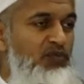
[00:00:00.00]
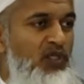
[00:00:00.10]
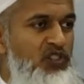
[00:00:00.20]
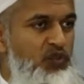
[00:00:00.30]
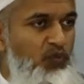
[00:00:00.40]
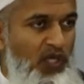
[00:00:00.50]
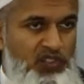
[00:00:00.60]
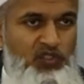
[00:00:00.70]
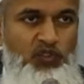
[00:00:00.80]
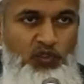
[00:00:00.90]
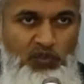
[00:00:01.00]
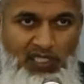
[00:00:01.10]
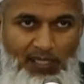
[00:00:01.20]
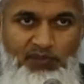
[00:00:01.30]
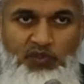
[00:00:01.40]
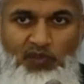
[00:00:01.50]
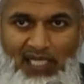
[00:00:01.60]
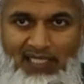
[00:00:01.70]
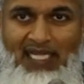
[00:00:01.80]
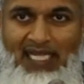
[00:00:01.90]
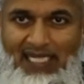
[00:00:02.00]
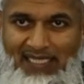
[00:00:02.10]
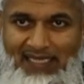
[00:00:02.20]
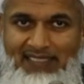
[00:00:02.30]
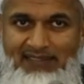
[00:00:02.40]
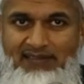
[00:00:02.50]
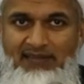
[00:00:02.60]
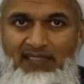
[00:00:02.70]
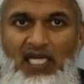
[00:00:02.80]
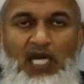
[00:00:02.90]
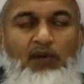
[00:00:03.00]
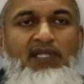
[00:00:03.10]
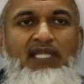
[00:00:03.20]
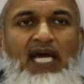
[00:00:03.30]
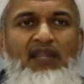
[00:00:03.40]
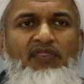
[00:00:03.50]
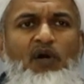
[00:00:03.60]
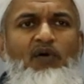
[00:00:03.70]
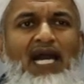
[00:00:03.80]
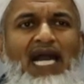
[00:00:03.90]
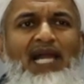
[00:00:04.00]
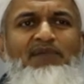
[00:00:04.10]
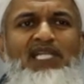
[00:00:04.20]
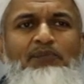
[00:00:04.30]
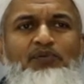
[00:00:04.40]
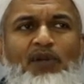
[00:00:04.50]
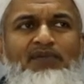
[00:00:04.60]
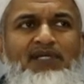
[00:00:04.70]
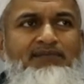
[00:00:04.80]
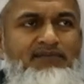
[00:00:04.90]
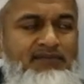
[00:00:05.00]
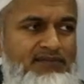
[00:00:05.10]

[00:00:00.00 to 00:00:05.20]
Once, once you come to Allah like this, oh Allah, though I'm in a problem,